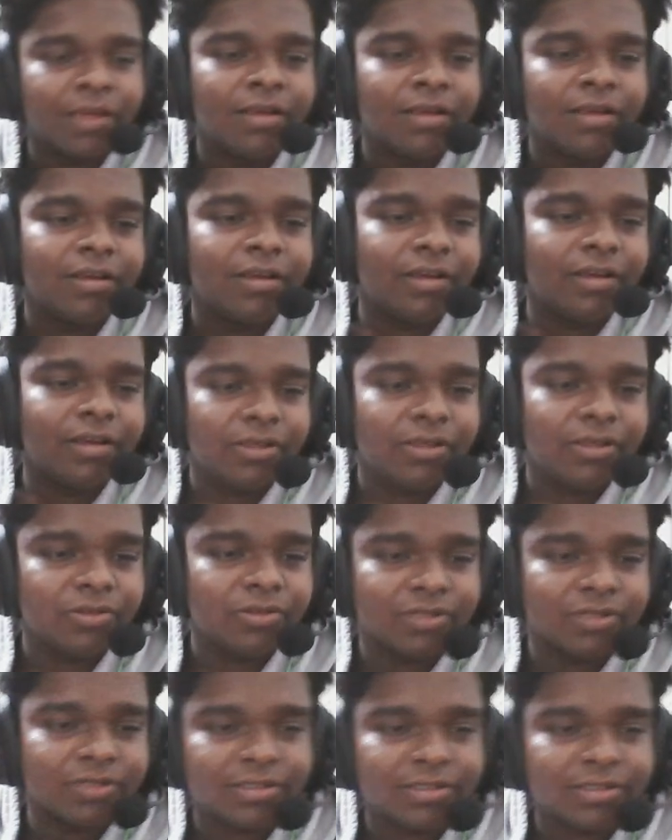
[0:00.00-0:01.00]
user
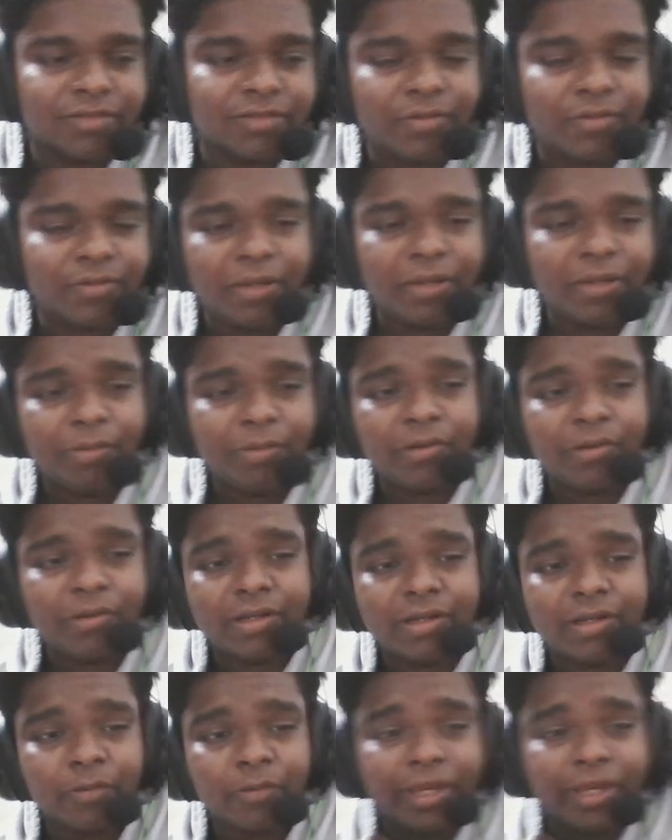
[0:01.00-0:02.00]
itself. You might be wondering why
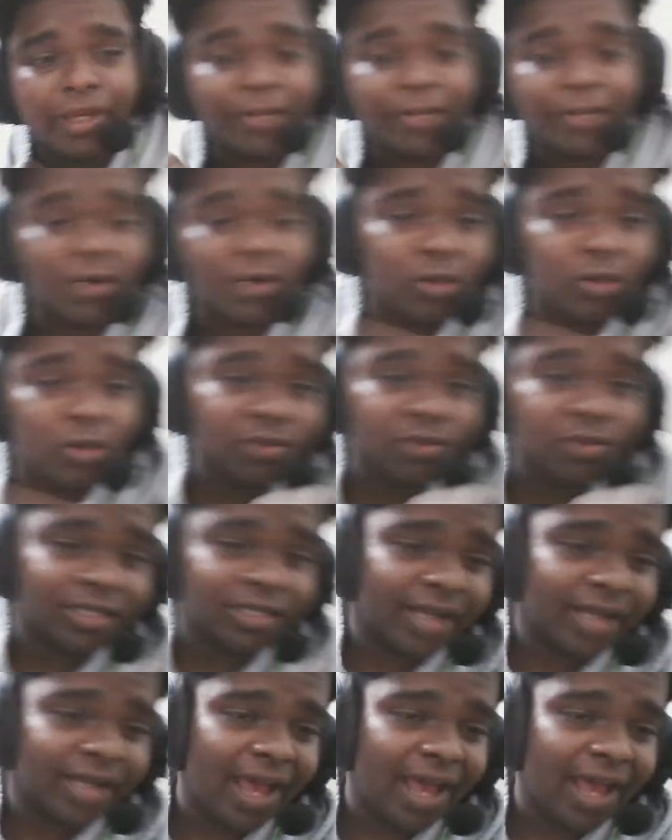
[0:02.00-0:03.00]
am I not using an
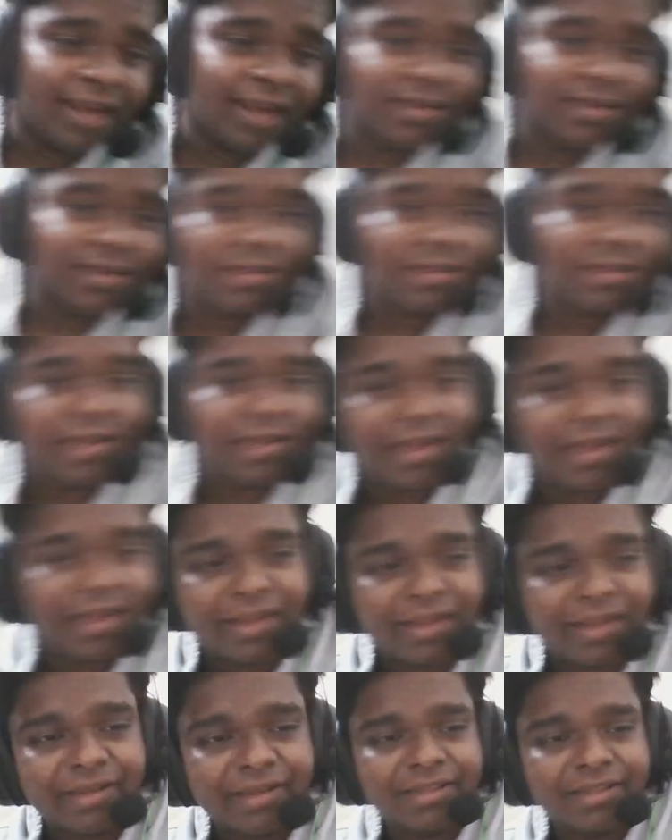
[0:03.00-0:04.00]
and here, and
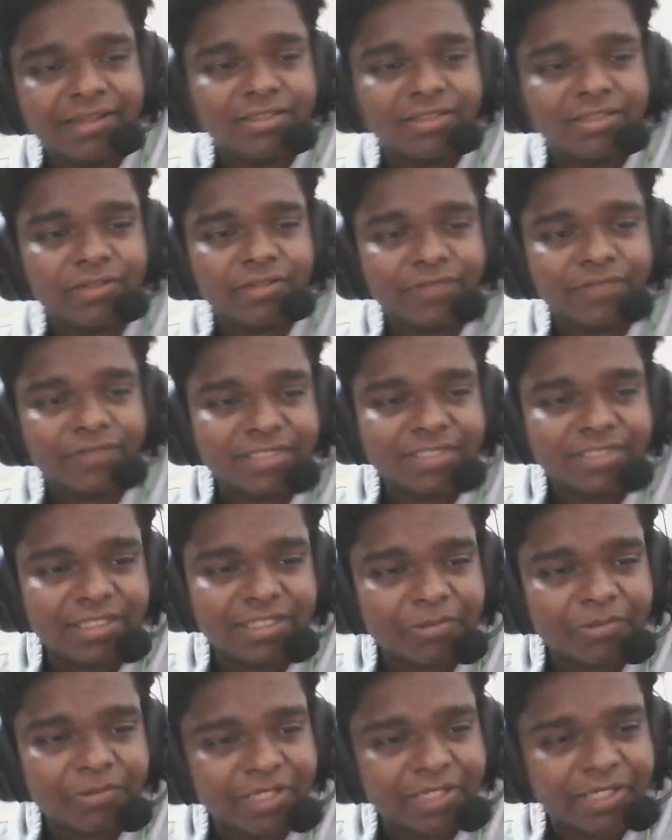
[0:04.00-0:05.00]
instead of a C, why
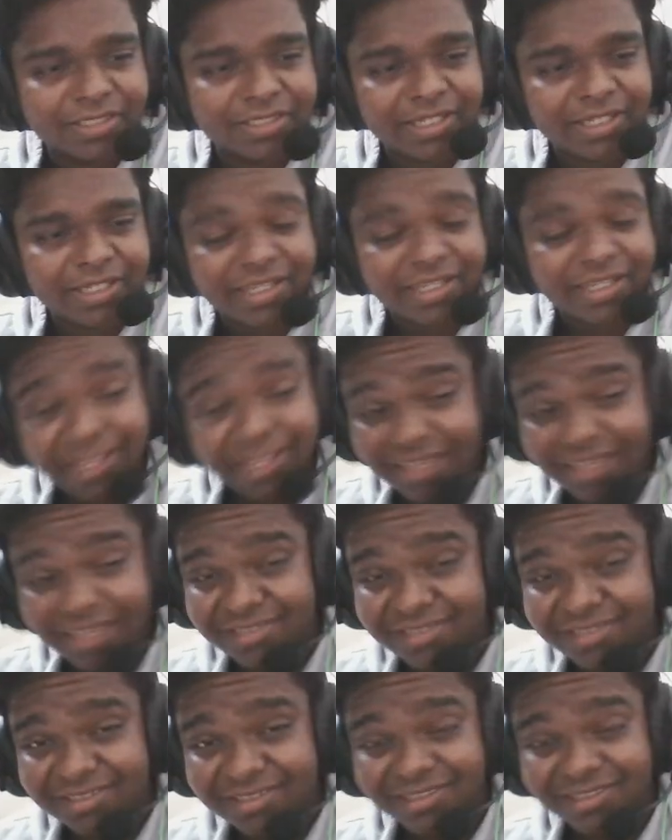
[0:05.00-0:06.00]
is there a S
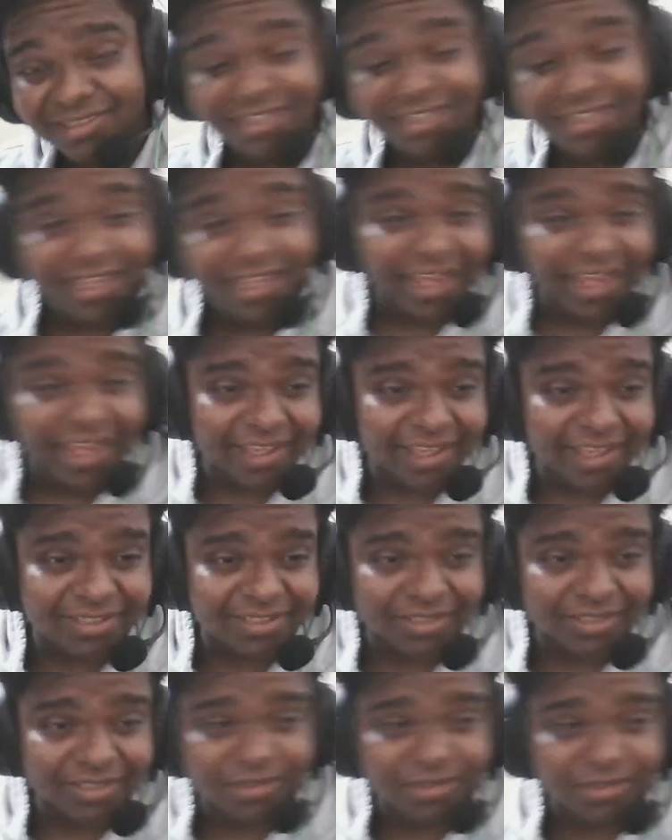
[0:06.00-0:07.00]
here? S is
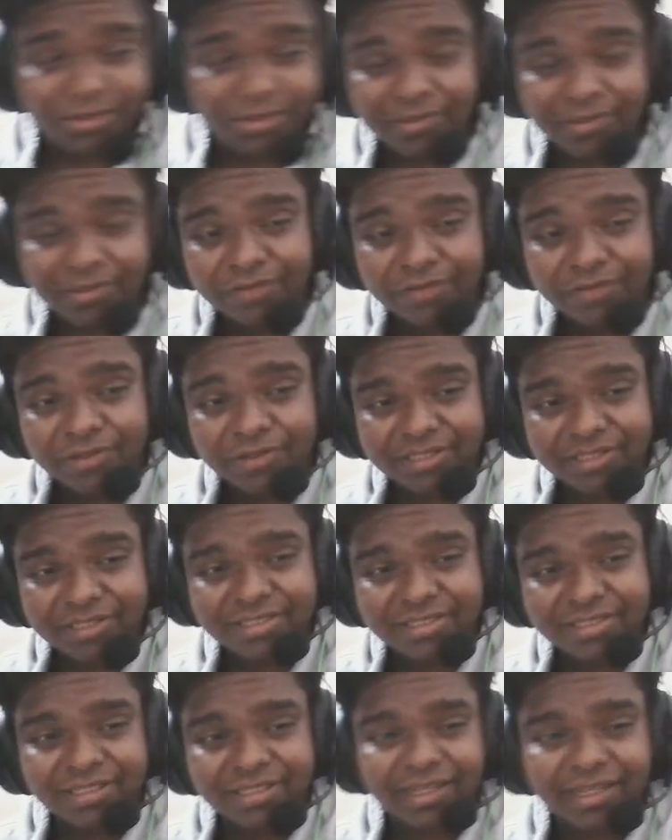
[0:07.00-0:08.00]
usually for a string,
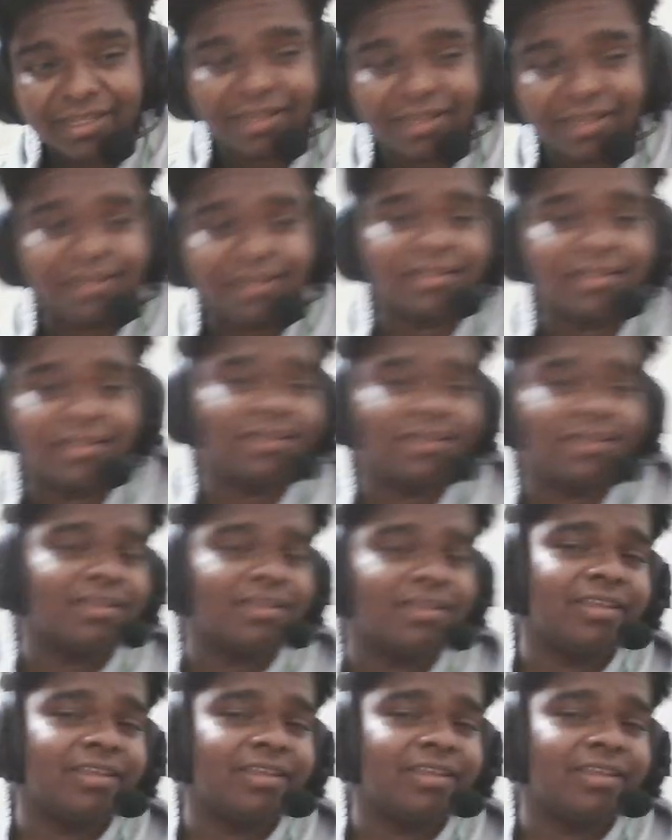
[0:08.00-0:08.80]
and in